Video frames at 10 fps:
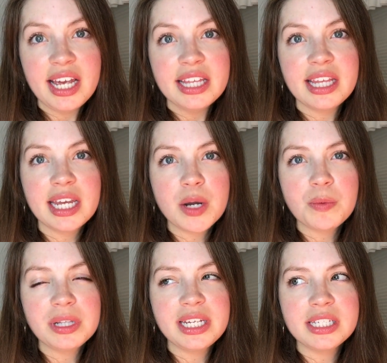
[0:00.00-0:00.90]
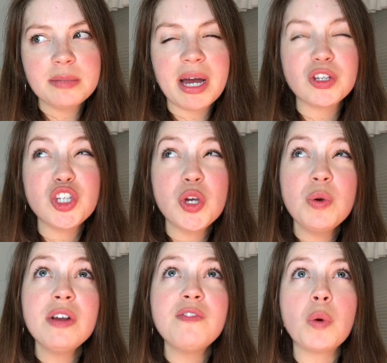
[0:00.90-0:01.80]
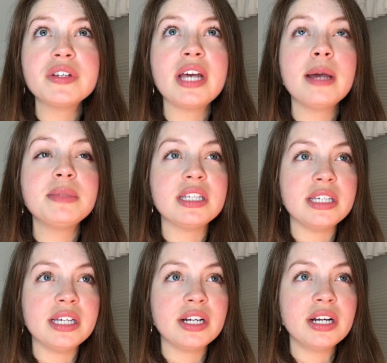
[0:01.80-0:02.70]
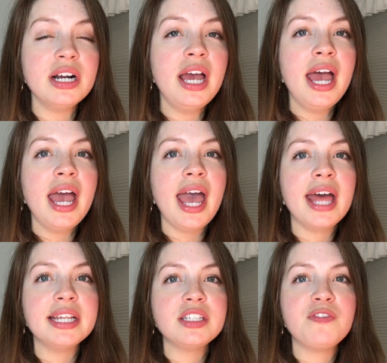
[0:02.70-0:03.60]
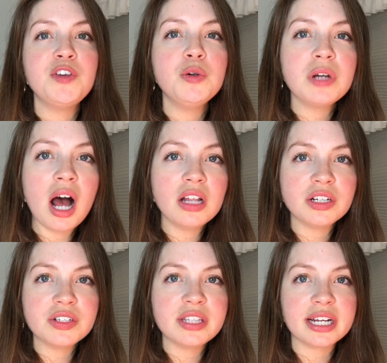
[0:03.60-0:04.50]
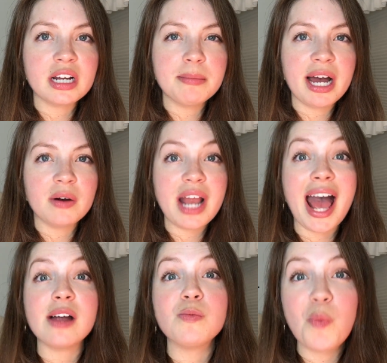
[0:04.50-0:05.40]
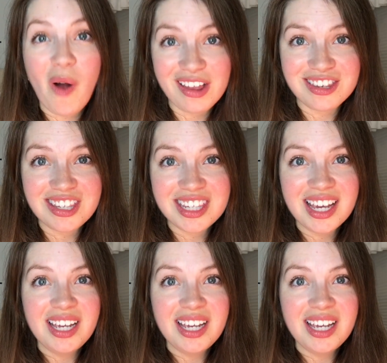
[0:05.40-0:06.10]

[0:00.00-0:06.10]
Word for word: They get released about two to four times a year, and it's a few colors that come out at once.